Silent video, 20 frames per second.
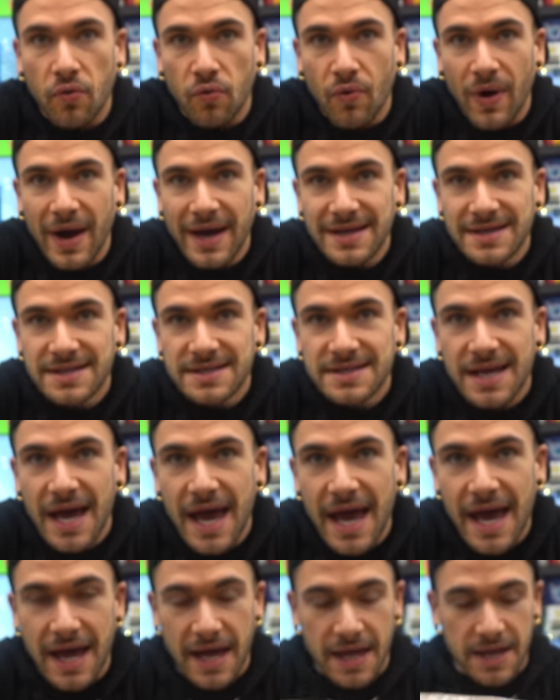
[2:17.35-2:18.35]
rice
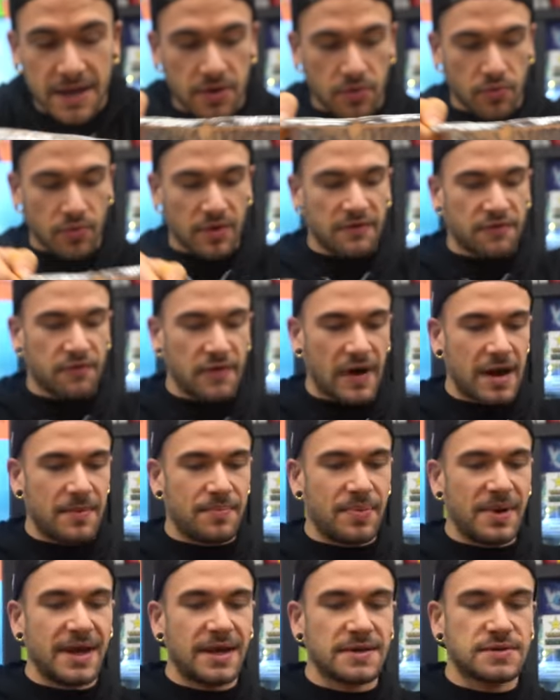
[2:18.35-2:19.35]
and
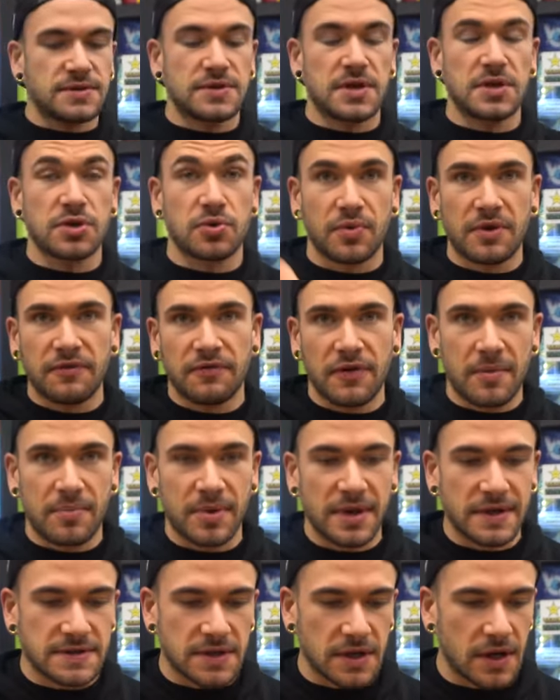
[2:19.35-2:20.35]
refried beans. There's also refried
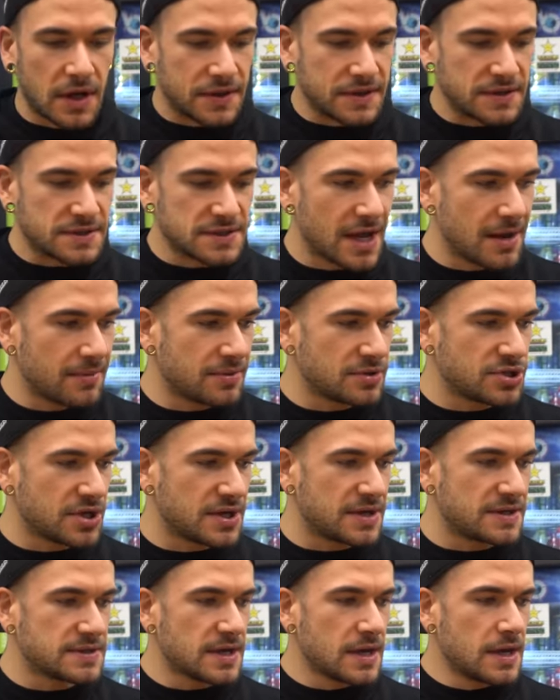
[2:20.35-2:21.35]
beans in all these
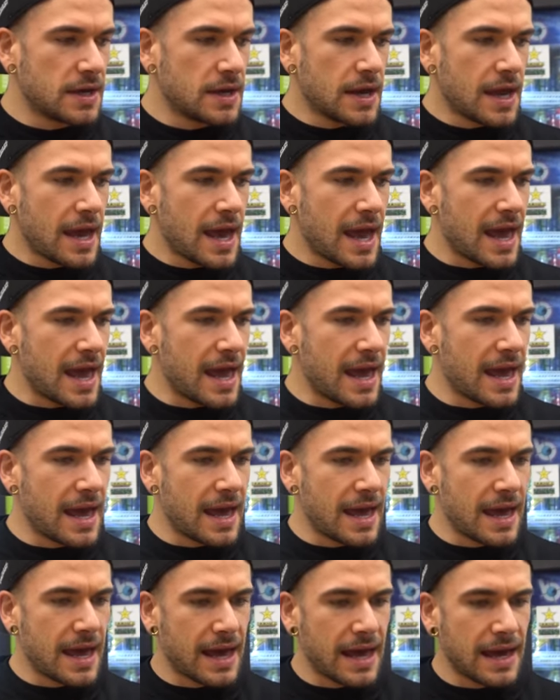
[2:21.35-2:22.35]
sandwiches.
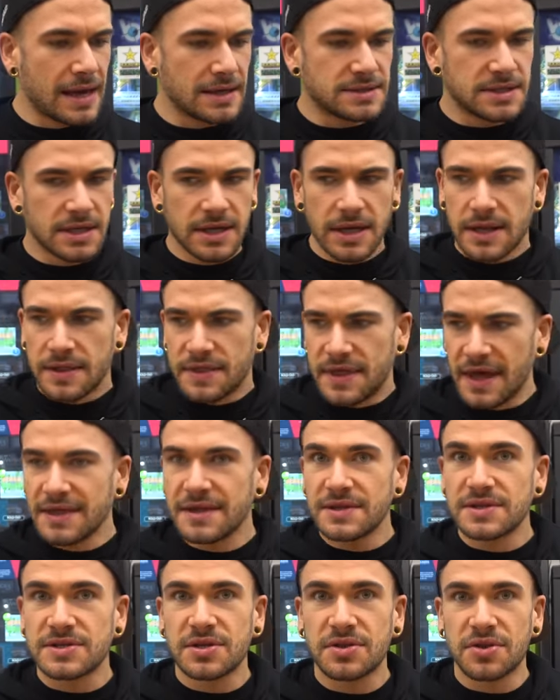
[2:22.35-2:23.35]
And then
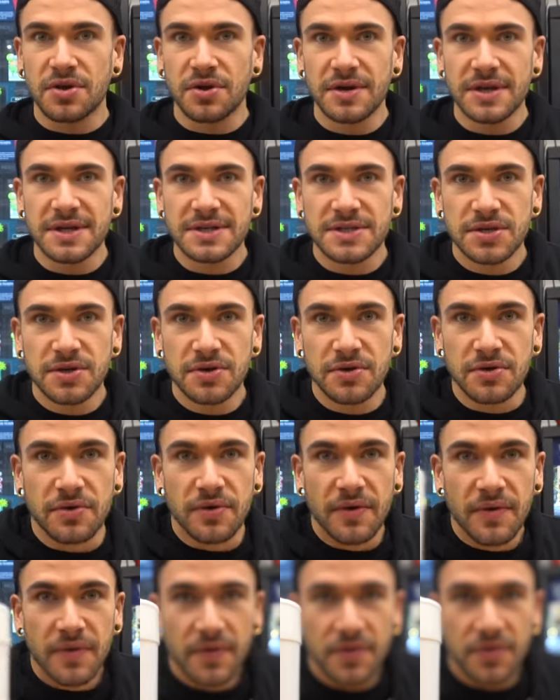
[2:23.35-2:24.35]
this 32
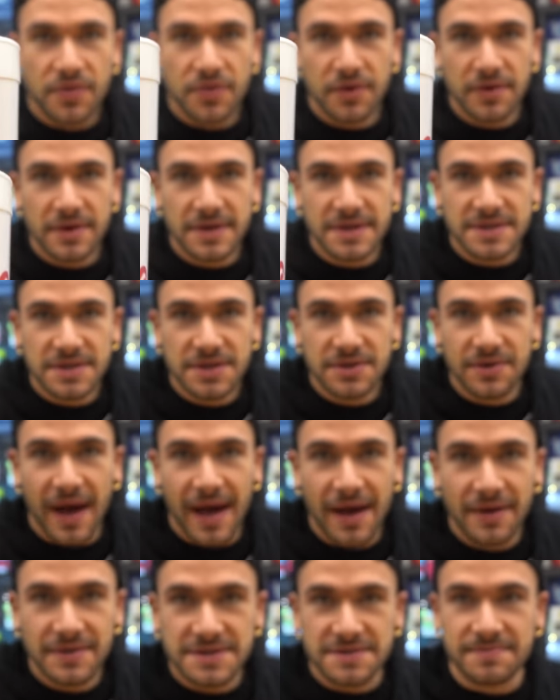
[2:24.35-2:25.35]

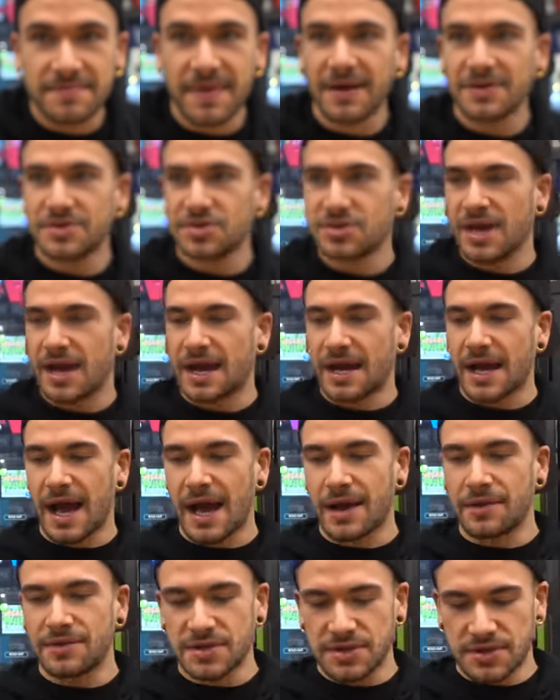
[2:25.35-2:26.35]
ounce milkshake.
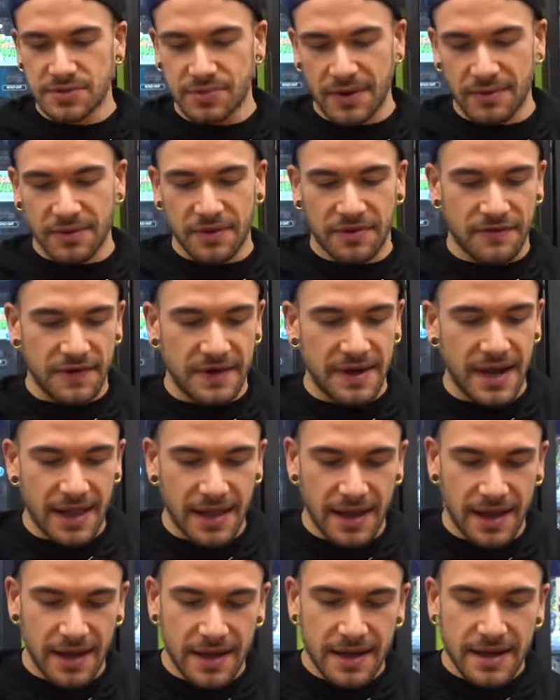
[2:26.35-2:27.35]
I just went with
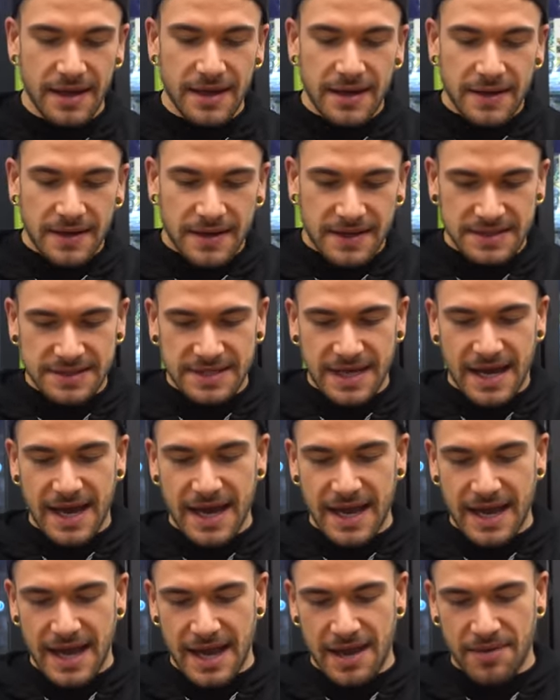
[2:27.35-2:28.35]
vanilla because
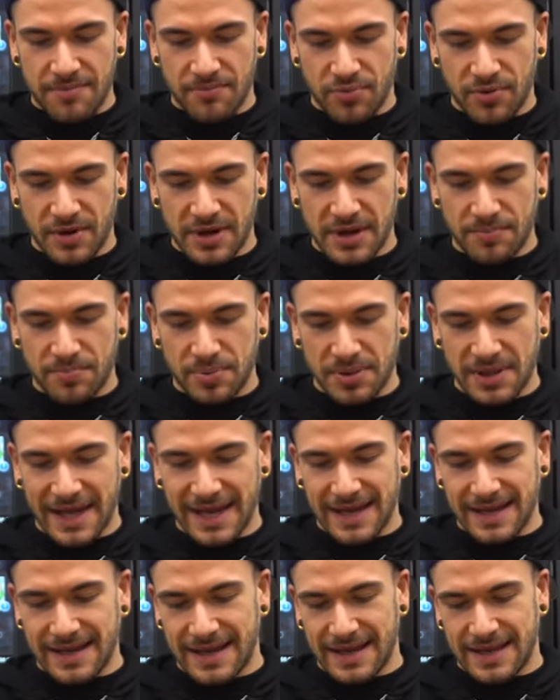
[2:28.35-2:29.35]
I am pretty
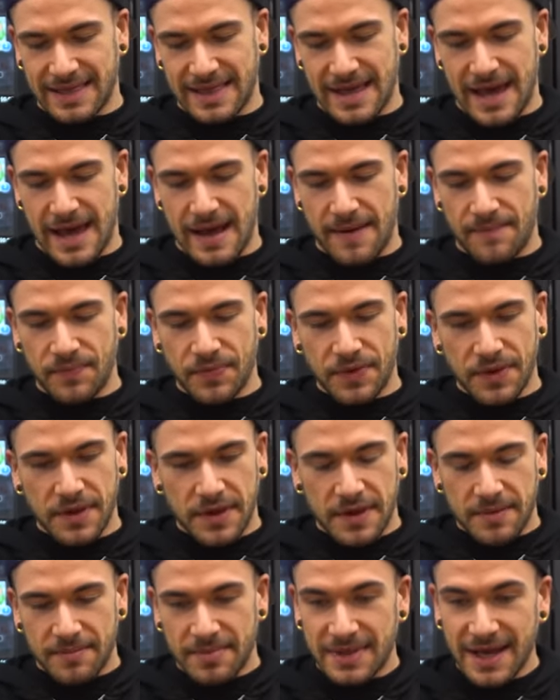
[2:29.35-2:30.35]
plain like that.
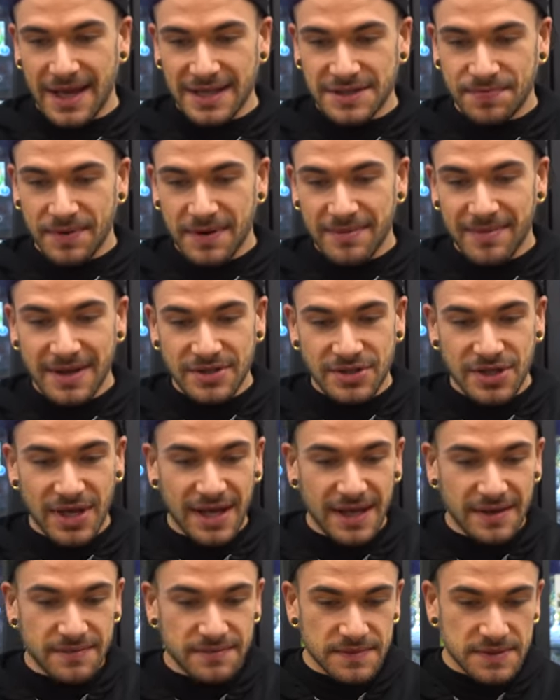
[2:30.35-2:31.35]
But that's pretty much
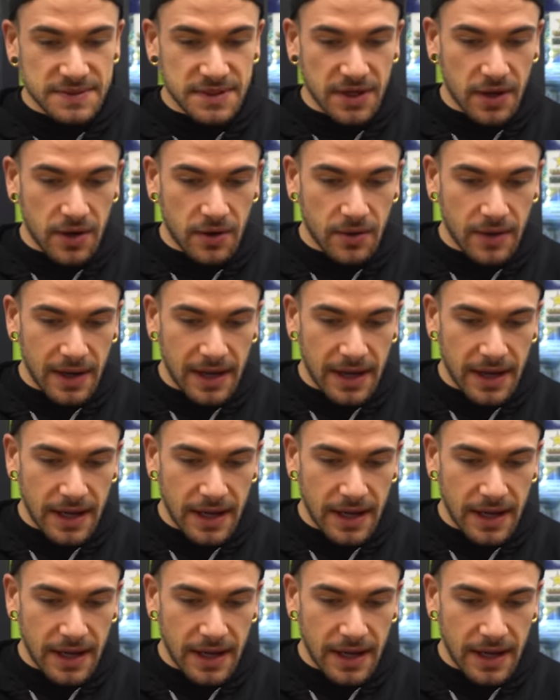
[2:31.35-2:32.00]
it. So